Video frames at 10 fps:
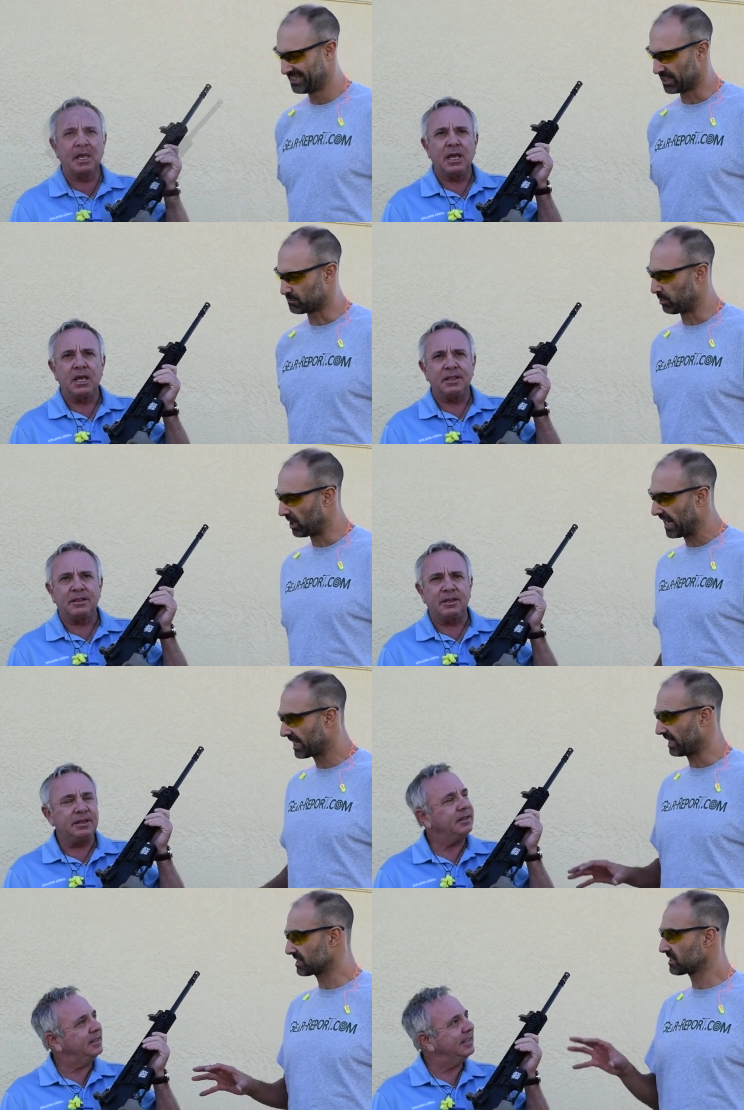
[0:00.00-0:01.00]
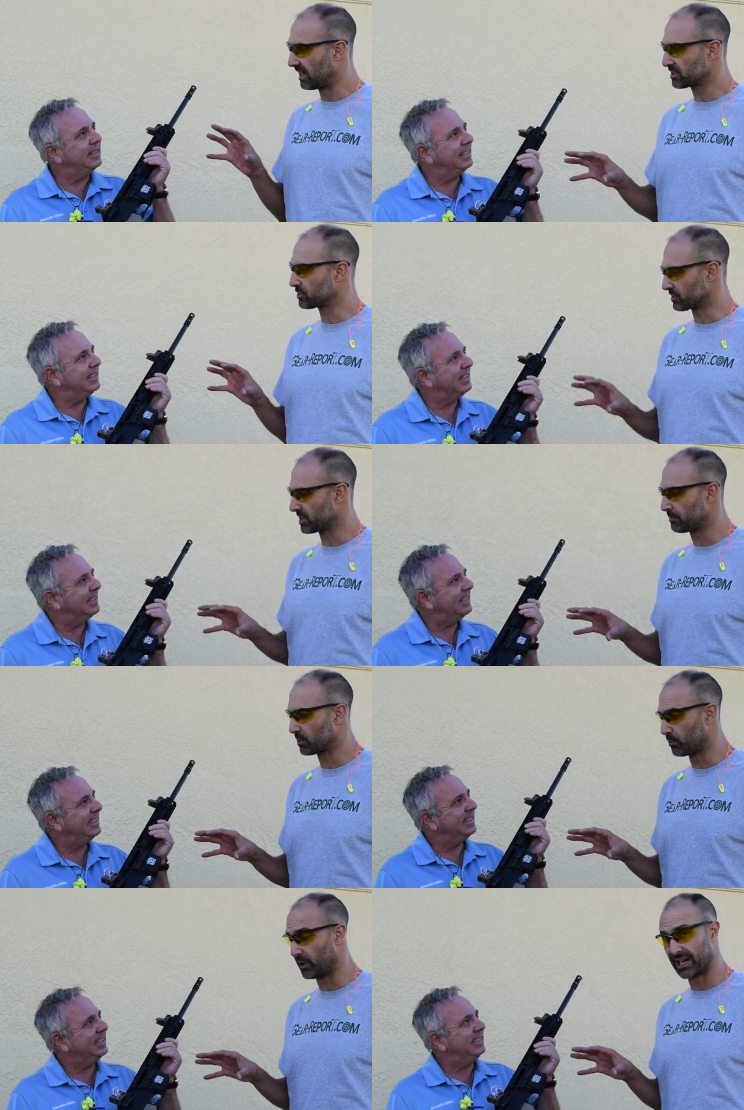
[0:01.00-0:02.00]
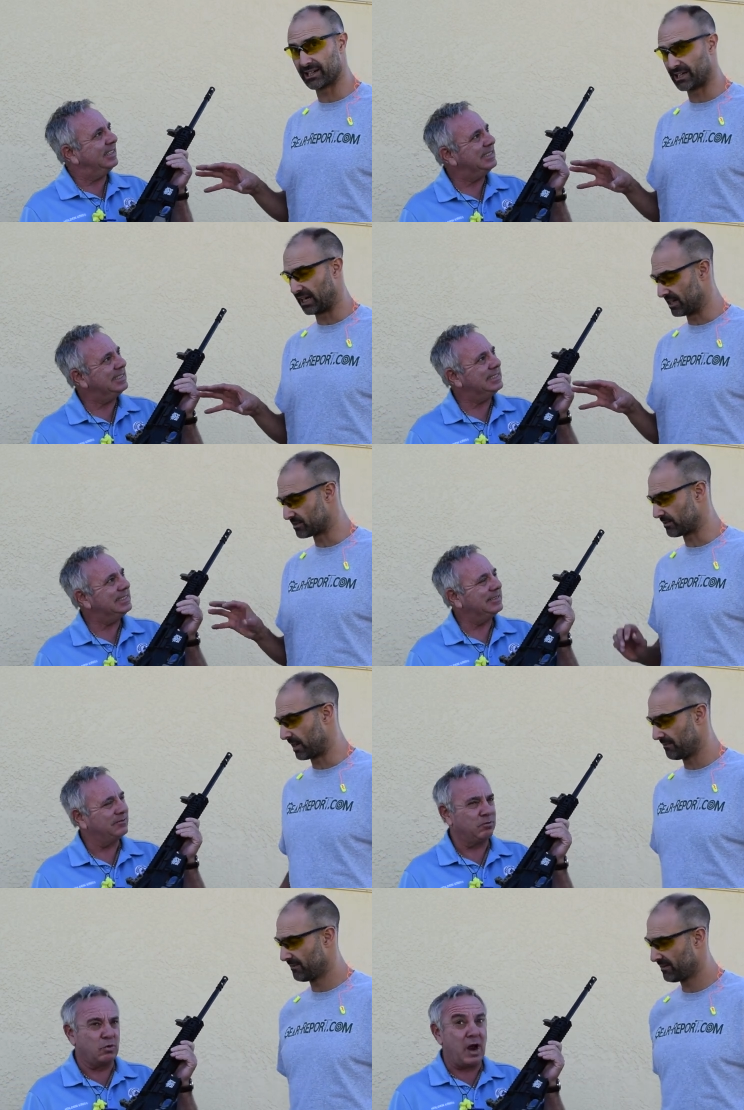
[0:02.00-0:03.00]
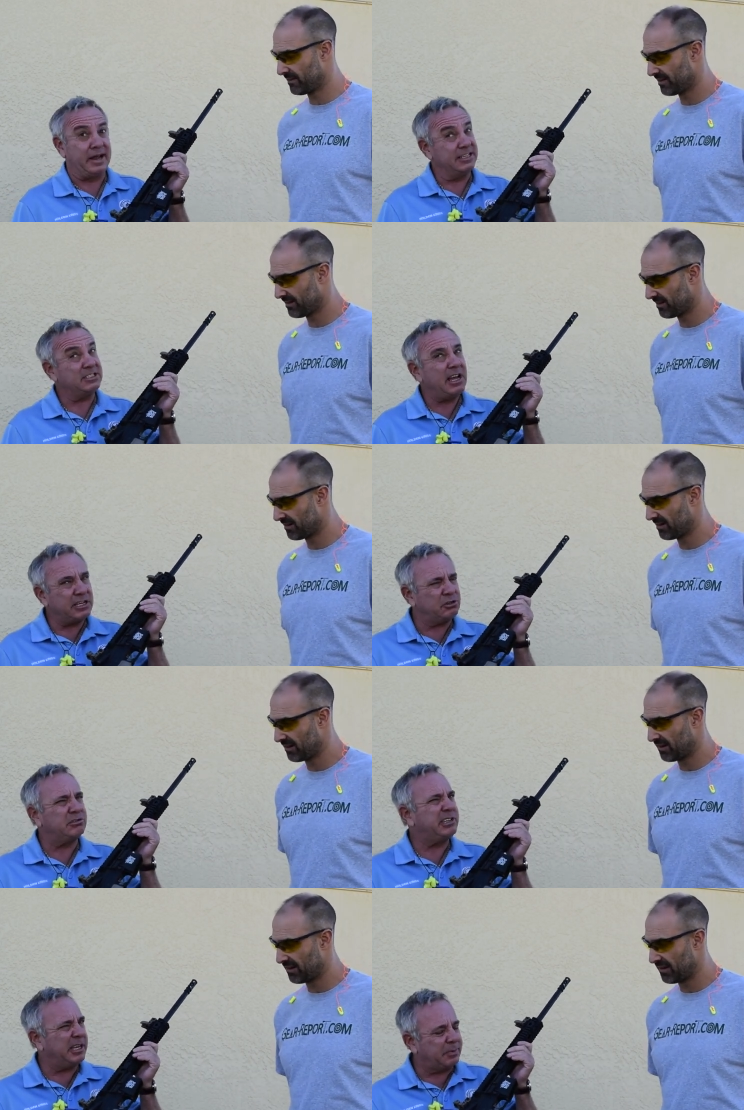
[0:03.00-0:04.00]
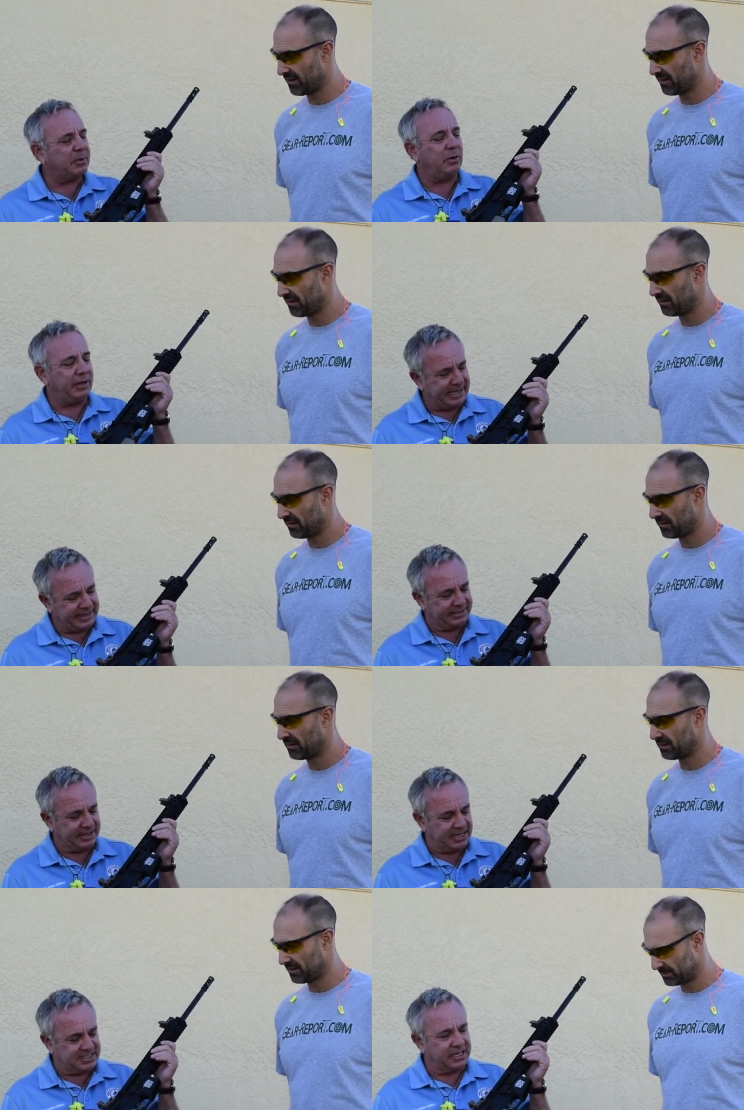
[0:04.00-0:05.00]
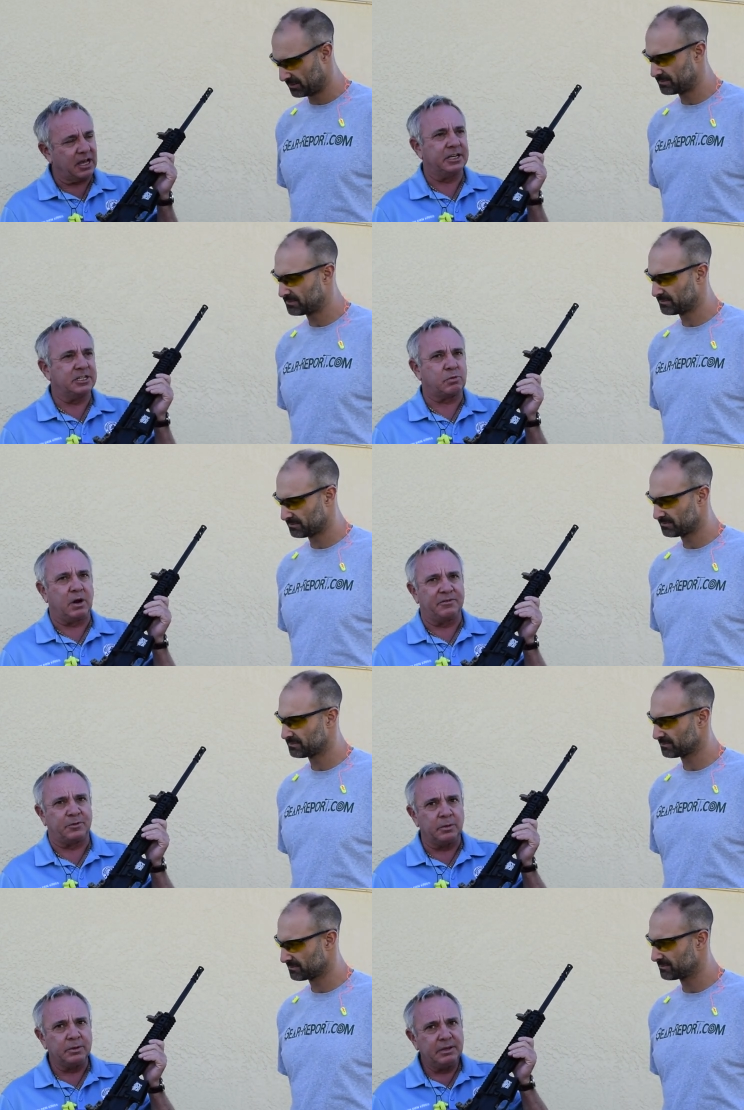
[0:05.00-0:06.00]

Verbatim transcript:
Speaker 1: It's black and it's not your typical anodizing, right? Right. It's not your typical anodizing on this rifle.